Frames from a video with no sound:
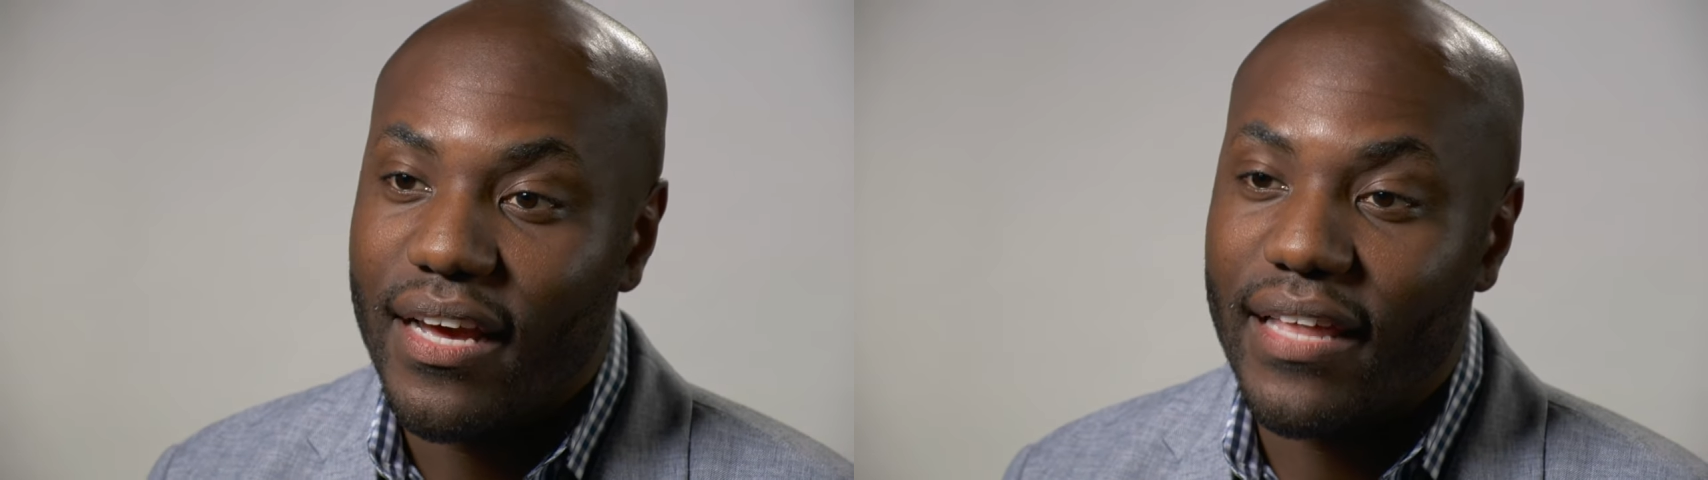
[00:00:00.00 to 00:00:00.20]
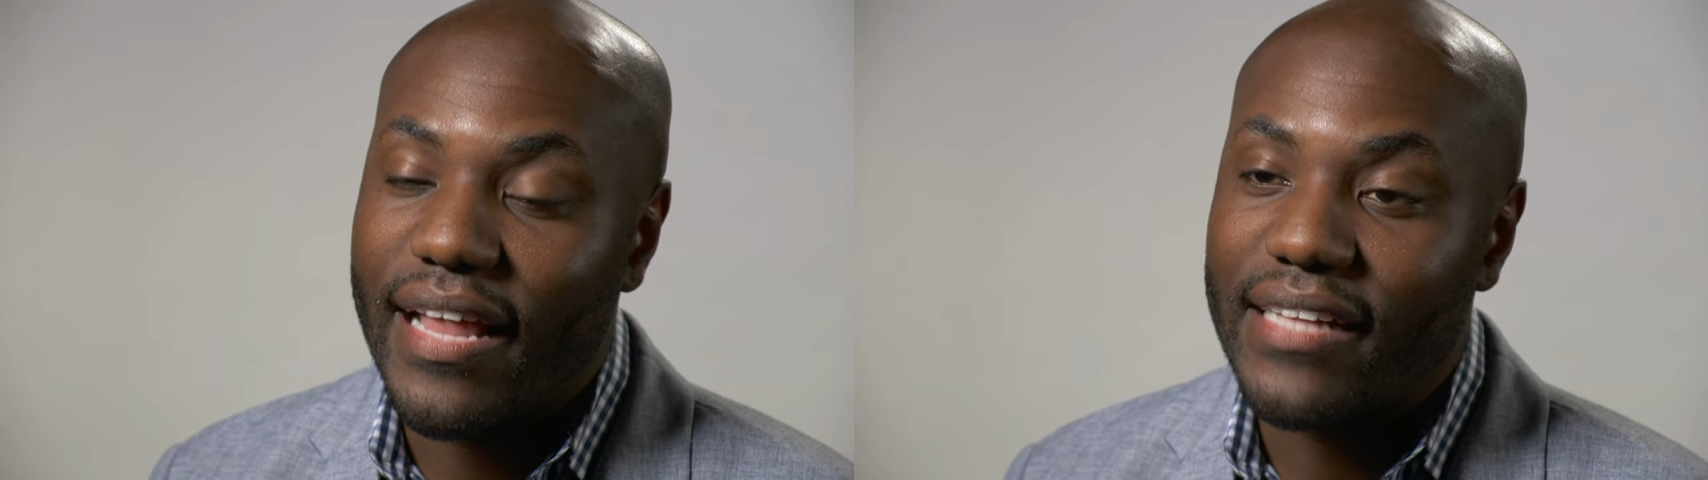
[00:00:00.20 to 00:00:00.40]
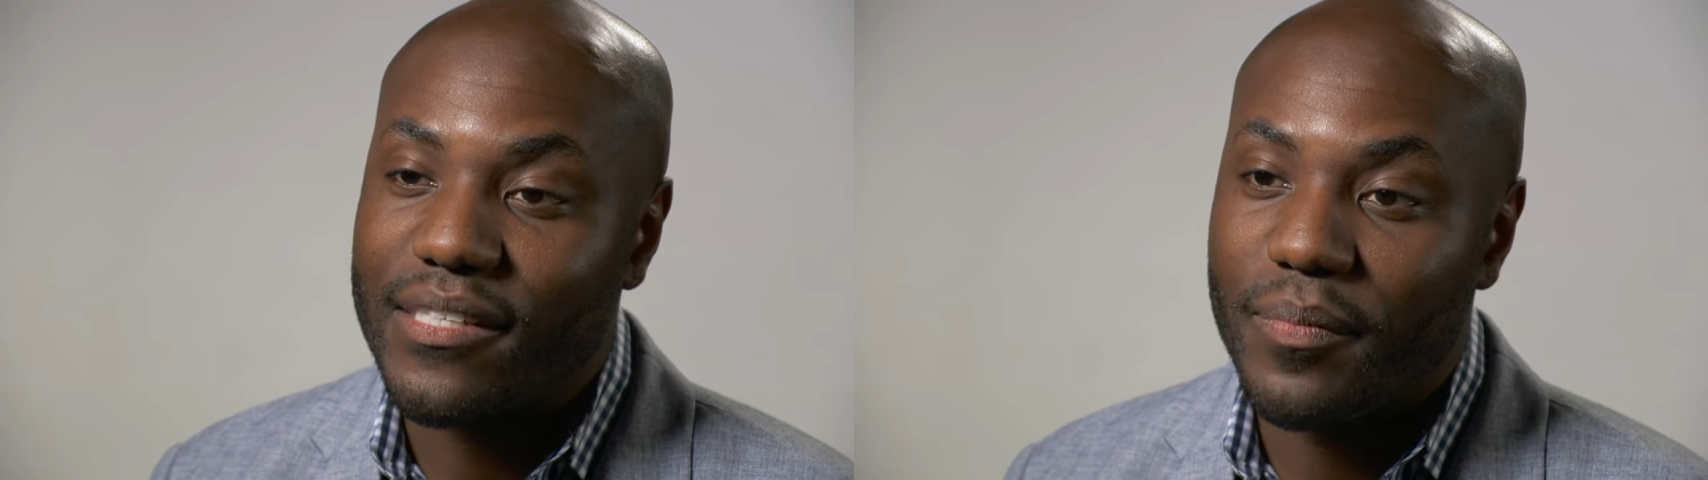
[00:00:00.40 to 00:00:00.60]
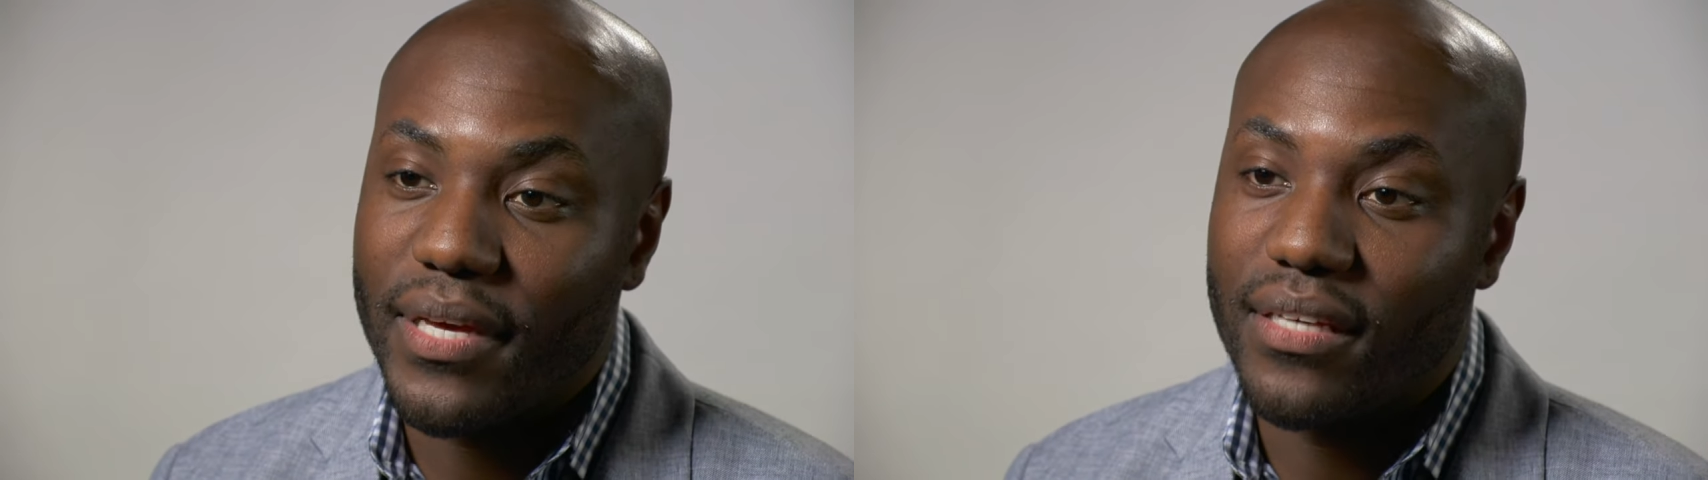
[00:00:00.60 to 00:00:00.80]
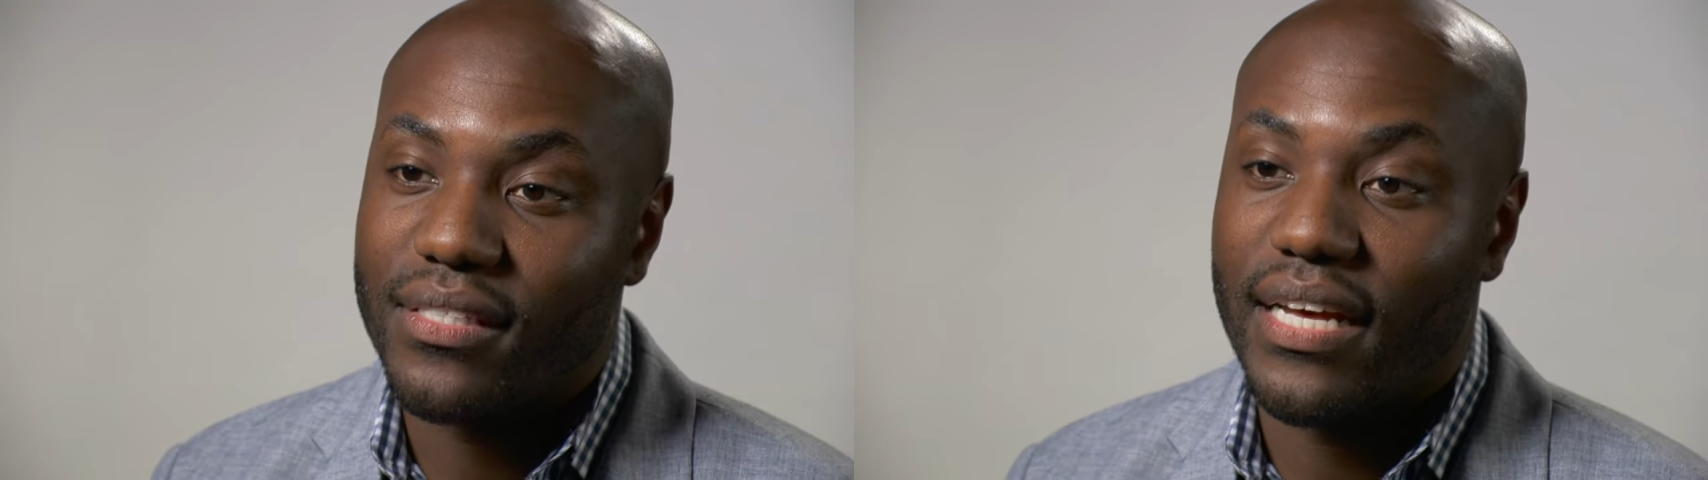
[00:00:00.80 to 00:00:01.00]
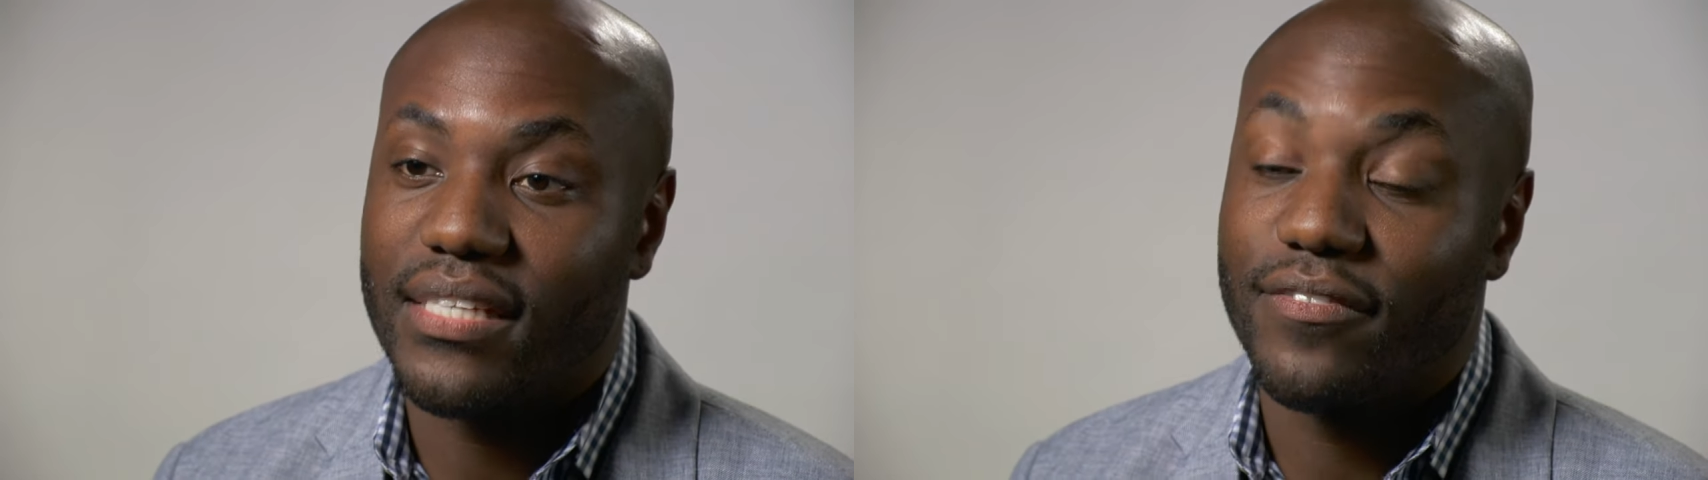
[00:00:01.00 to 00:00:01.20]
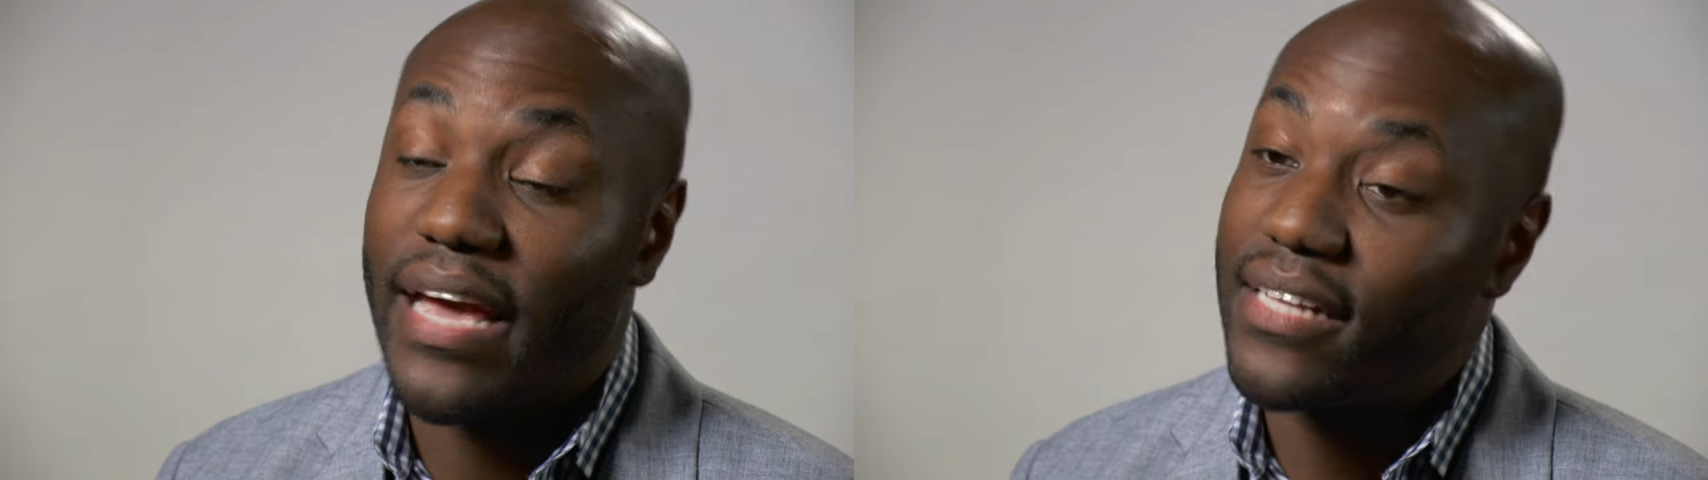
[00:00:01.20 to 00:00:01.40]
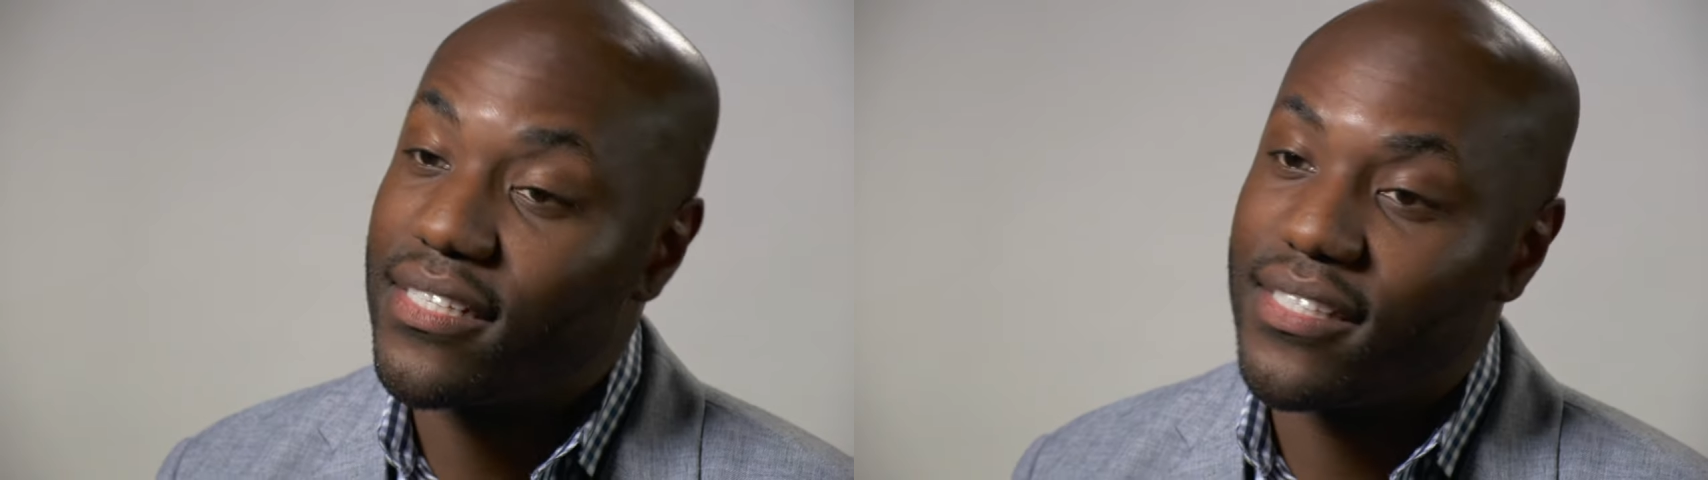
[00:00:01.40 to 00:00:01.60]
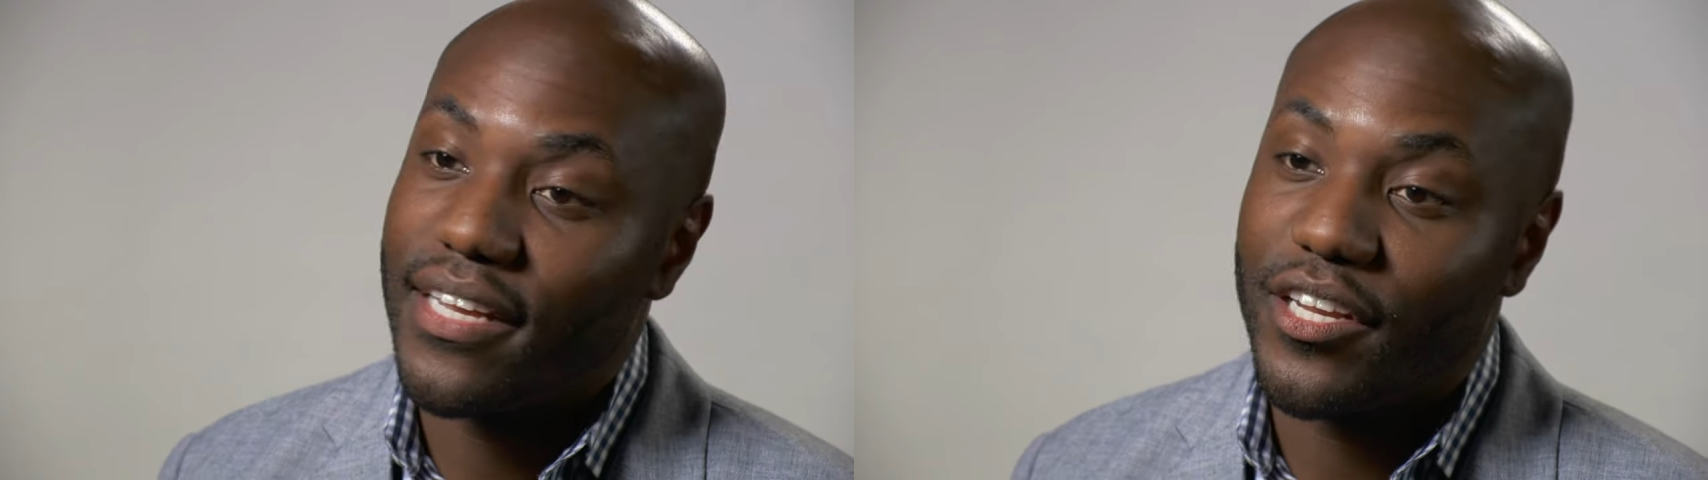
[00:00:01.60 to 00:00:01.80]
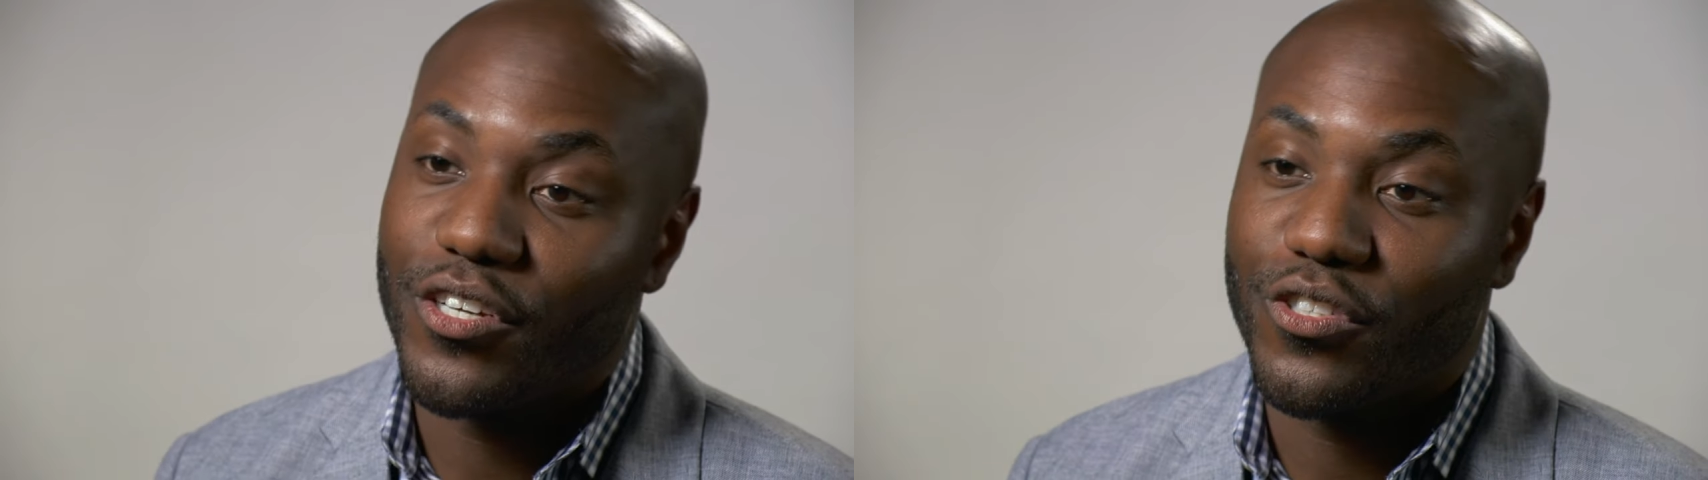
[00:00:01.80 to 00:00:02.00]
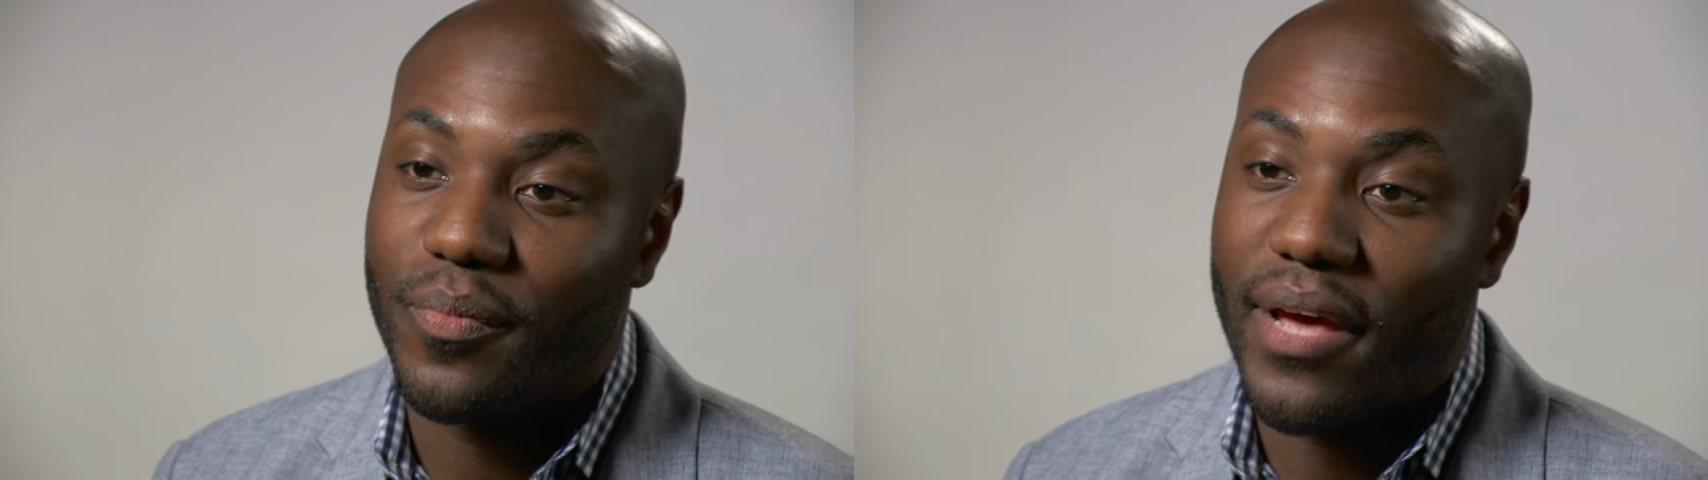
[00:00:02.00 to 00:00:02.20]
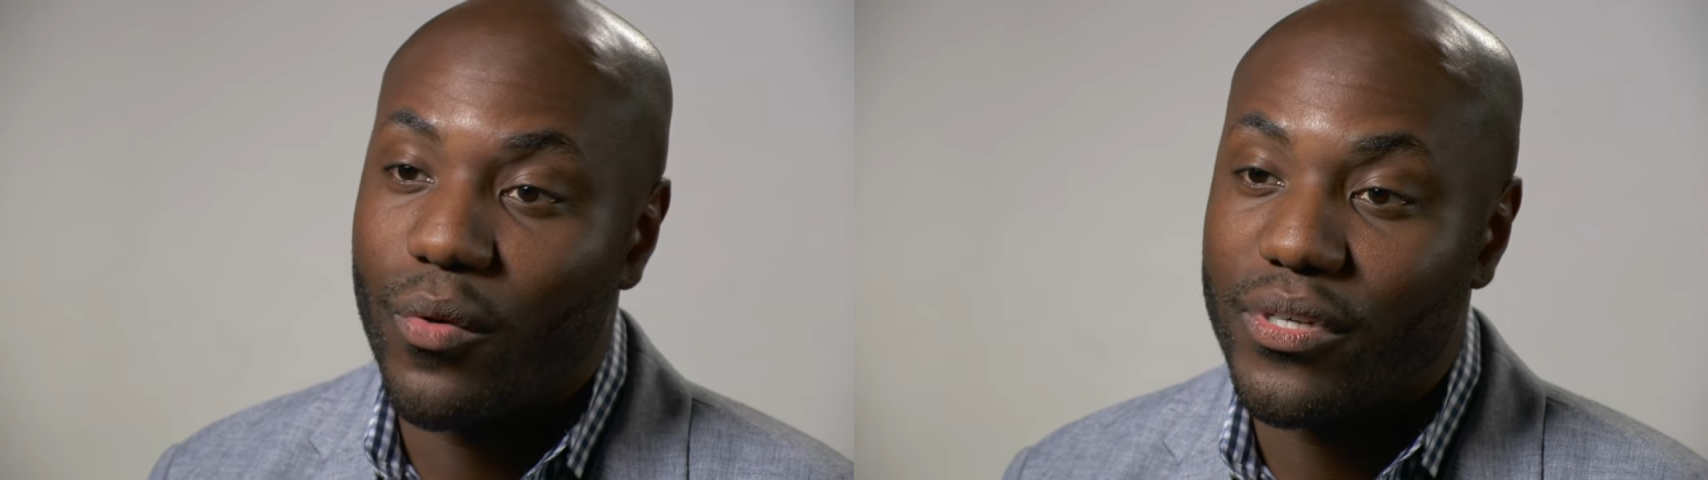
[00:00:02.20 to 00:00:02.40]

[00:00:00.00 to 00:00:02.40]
And that to me says 8 to 10 years from now,